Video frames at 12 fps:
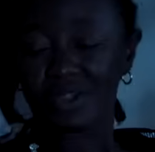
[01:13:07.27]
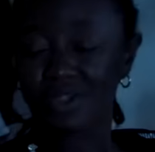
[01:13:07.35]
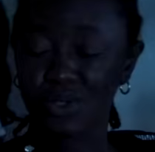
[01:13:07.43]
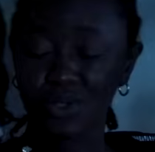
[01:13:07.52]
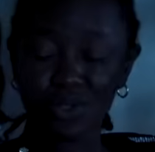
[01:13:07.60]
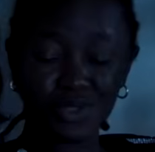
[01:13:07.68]
I
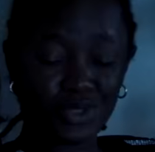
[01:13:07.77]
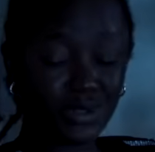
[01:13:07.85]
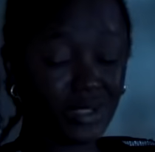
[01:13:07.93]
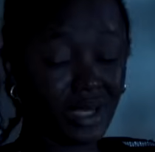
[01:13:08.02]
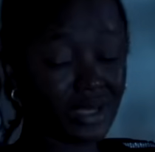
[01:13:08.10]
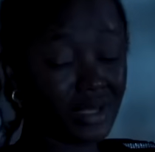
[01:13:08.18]
told
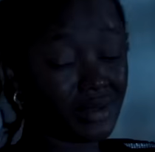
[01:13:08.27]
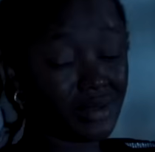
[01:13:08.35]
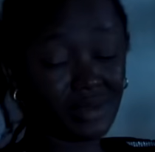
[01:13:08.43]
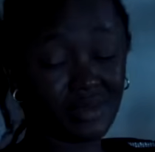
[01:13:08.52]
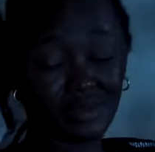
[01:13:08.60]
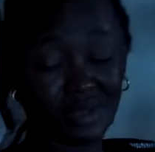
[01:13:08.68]
you that girl
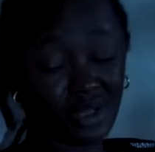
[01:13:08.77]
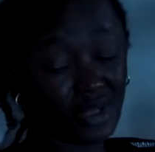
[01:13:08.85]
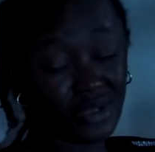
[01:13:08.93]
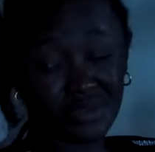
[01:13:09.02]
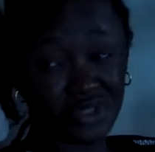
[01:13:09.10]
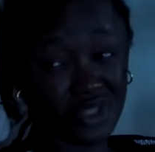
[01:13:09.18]
never
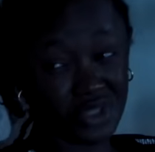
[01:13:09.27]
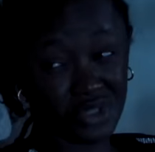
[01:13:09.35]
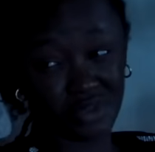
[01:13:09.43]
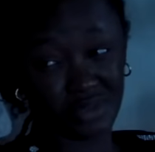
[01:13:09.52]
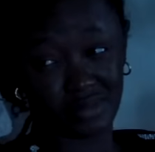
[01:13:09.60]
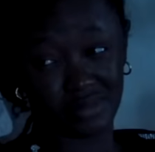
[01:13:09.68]
loved
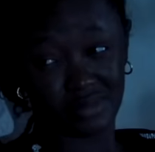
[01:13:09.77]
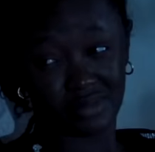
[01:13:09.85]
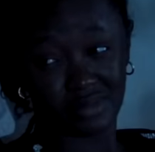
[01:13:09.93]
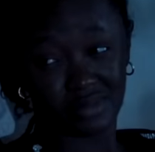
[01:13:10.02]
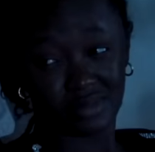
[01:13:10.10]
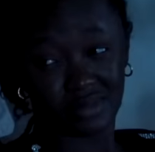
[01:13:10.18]
you.
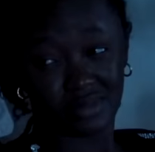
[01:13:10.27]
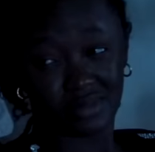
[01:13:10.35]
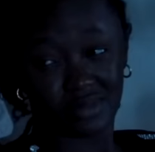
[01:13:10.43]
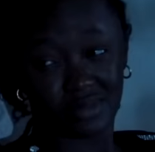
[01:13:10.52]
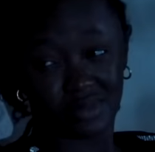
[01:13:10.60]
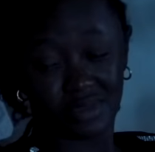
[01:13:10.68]

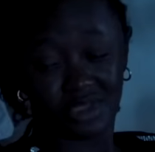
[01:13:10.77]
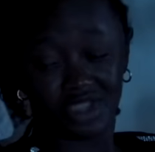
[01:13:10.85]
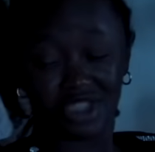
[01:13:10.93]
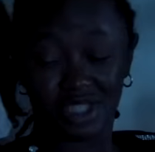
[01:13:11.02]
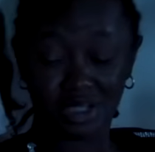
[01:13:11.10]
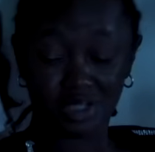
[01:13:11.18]

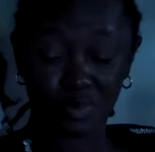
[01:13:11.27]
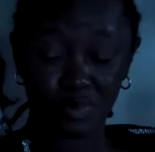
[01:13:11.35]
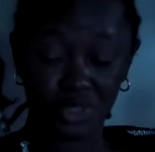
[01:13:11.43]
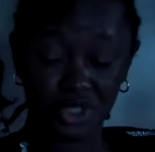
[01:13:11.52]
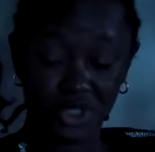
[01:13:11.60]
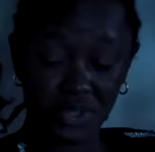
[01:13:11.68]
She's an
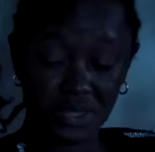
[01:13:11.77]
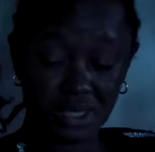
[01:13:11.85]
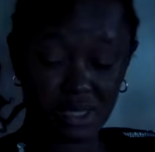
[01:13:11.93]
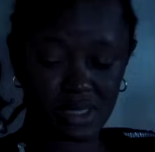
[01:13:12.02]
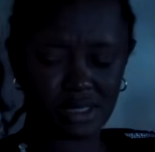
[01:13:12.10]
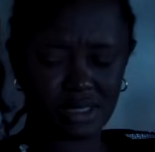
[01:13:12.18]

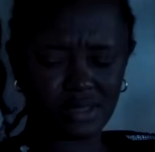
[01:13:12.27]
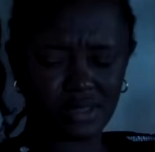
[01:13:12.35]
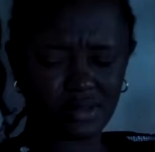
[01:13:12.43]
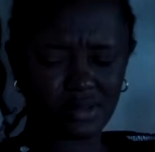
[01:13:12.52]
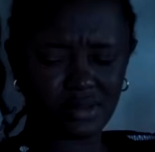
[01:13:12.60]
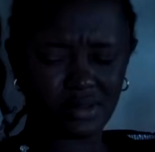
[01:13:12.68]
opportunist,
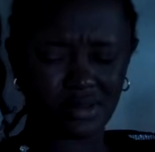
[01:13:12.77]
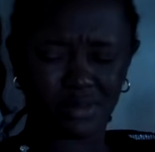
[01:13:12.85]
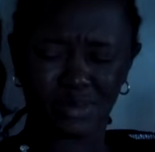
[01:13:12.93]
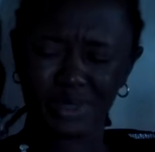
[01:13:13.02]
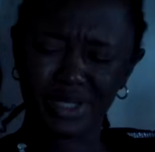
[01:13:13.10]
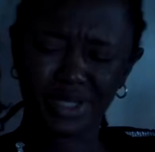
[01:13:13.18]

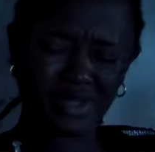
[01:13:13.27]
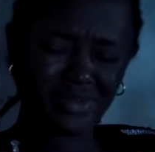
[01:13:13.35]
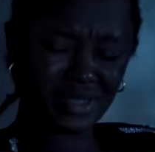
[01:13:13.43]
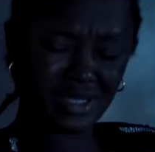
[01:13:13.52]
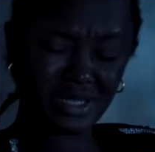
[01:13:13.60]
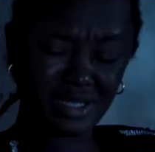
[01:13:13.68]
but you
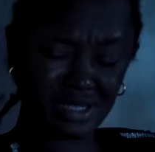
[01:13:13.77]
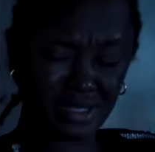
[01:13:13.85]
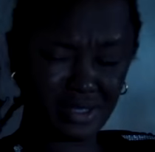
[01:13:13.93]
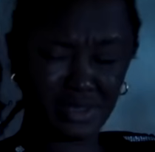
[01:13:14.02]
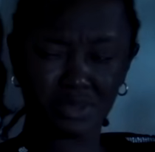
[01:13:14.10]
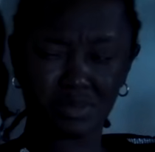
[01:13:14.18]
never
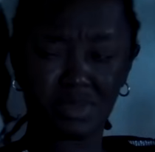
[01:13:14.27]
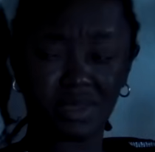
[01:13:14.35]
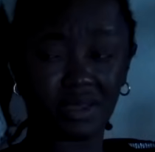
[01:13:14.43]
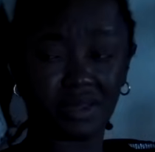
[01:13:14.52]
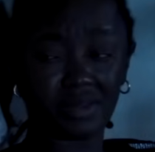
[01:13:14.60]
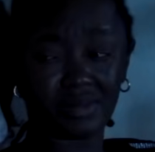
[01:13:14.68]
listened to me.